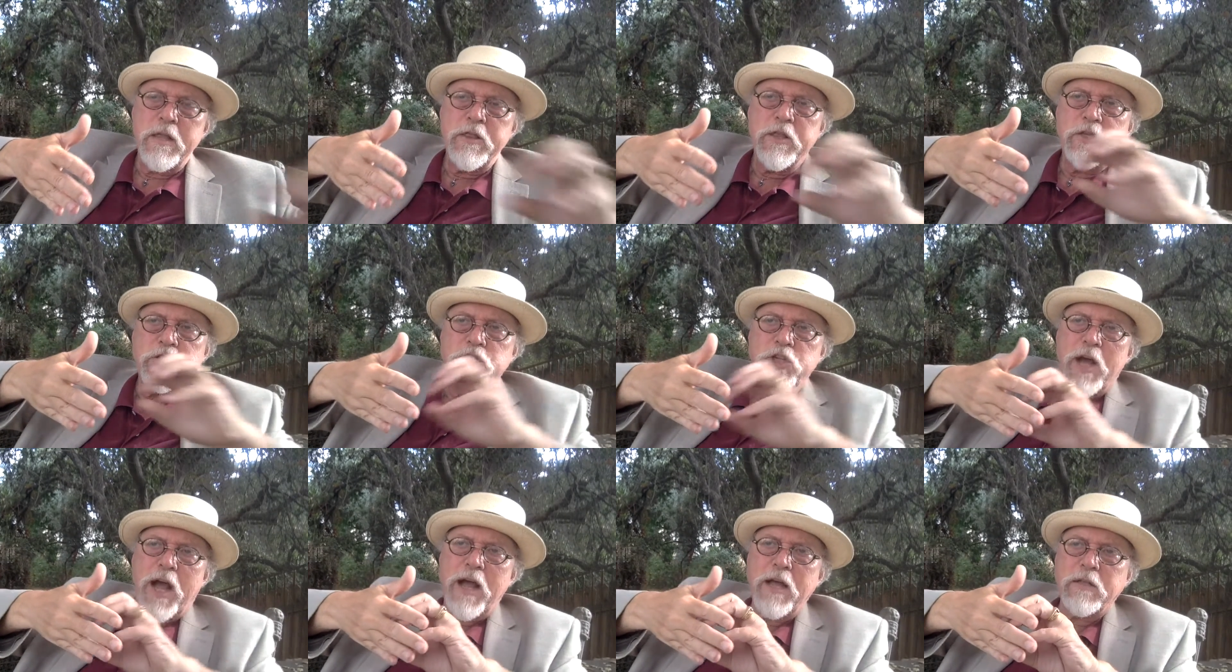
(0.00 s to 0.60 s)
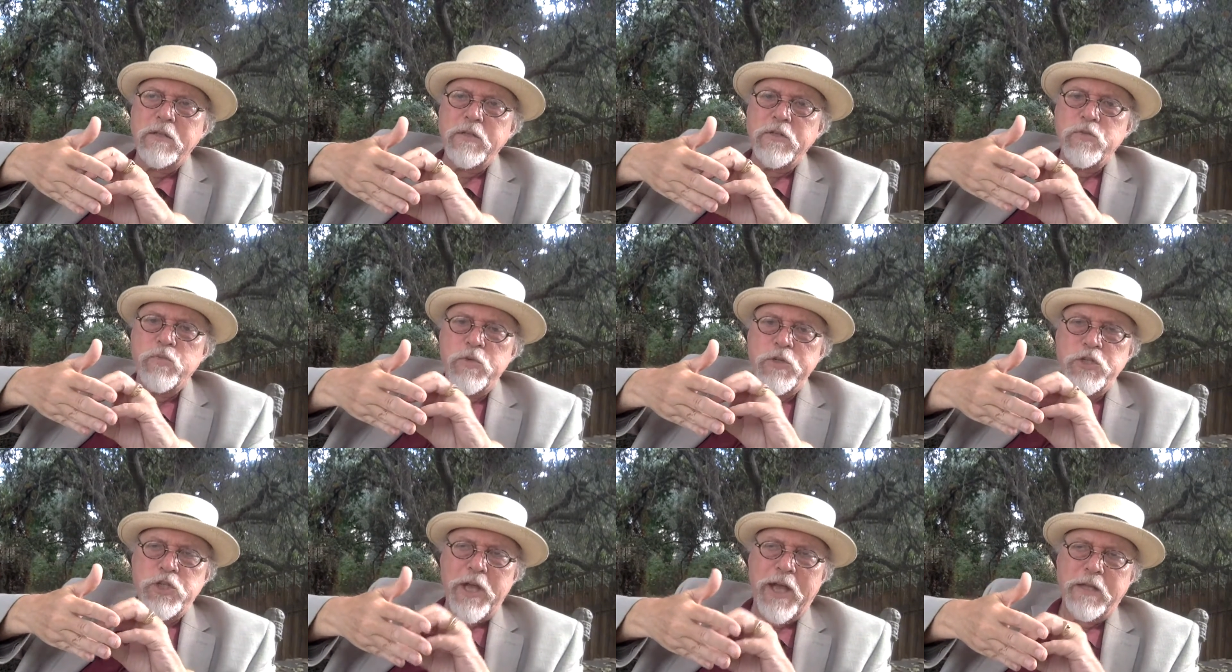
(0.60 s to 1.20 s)
The child is
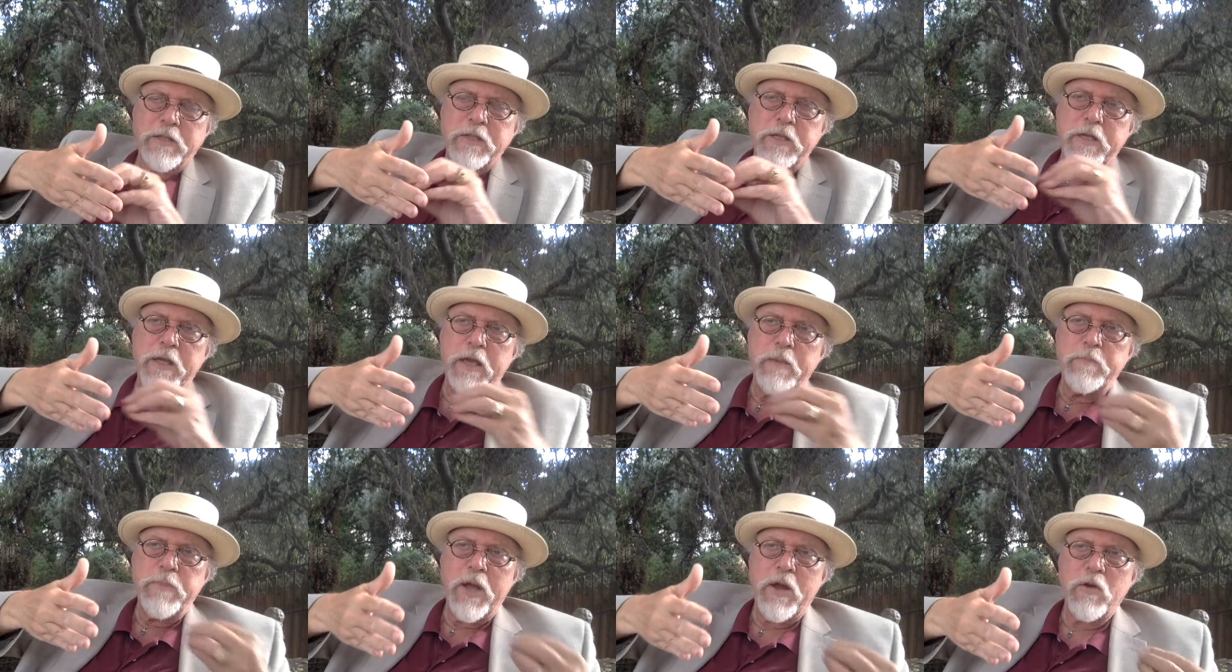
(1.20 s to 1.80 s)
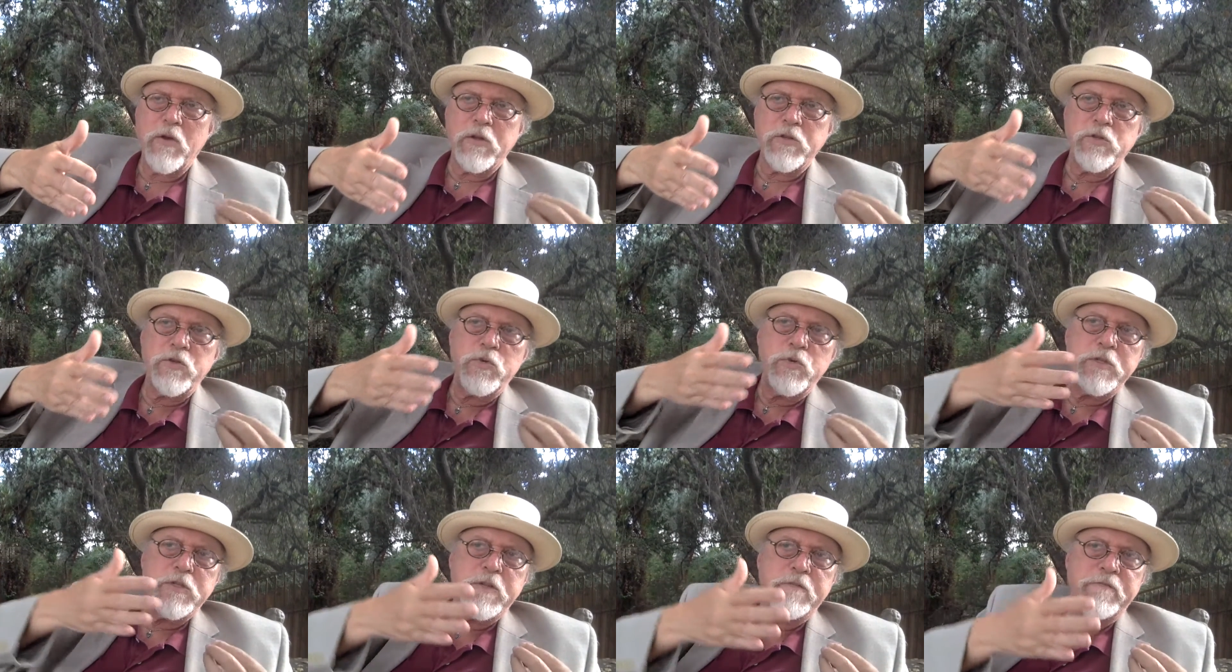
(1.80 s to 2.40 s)
rejecting a parent
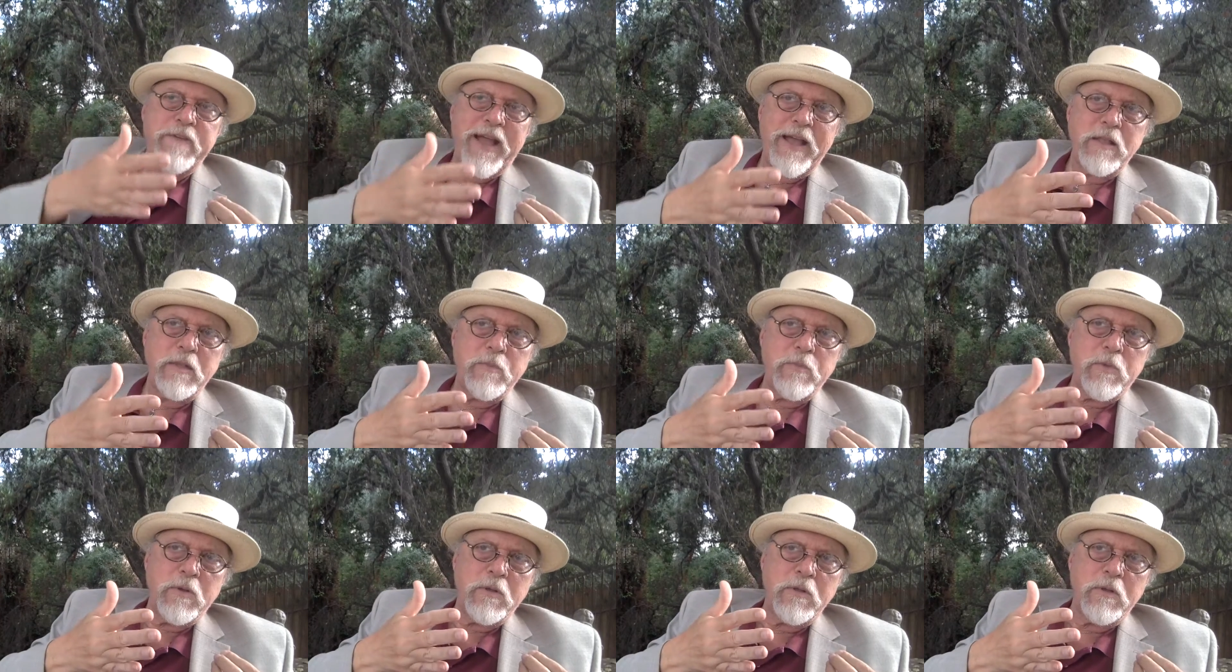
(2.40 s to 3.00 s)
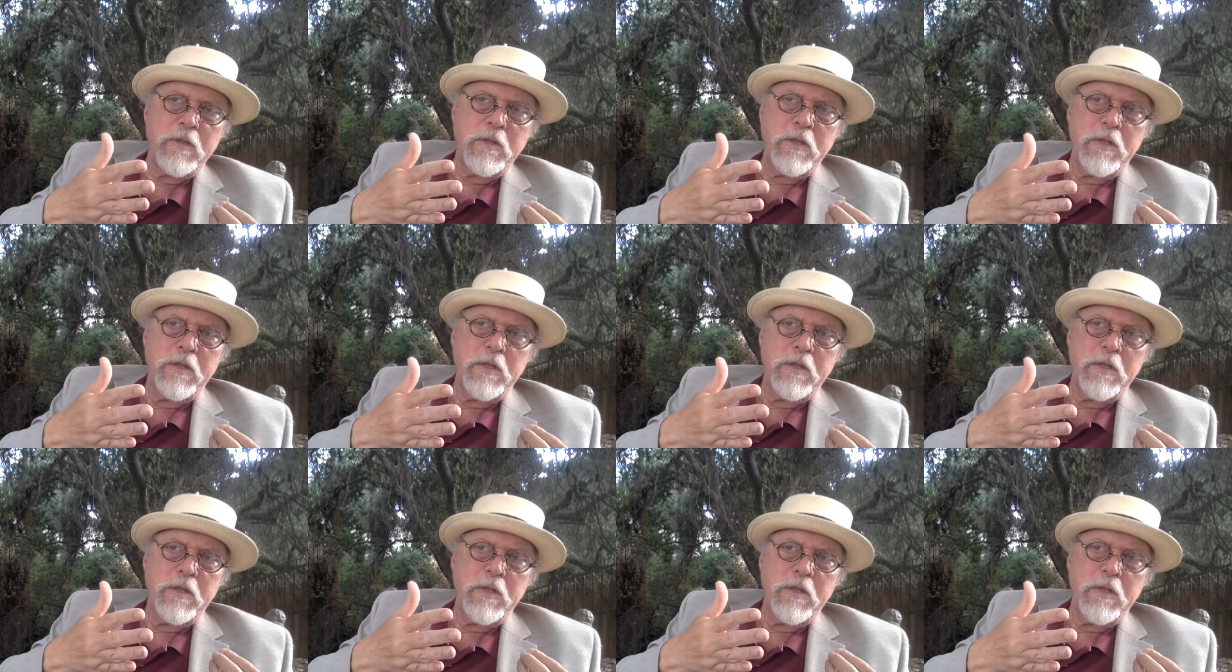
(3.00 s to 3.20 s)
who is available.